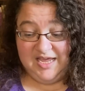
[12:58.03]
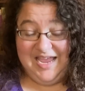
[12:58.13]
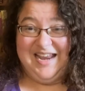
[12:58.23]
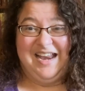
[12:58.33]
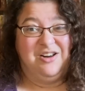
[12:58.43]

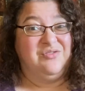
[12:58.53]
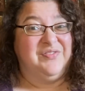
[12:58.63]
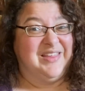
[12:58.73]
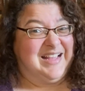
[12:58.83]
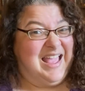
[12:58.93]
And I don't
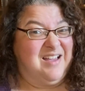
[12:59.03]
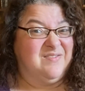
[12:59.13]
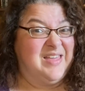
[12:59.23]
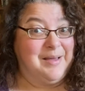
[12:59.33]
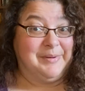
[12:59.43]
feel like I have
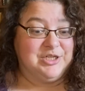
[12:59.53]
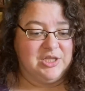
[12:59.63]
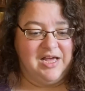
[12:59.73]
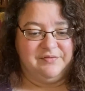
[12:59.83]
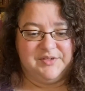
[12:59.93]
that much
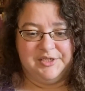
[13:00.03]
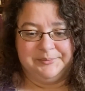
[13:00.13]
left.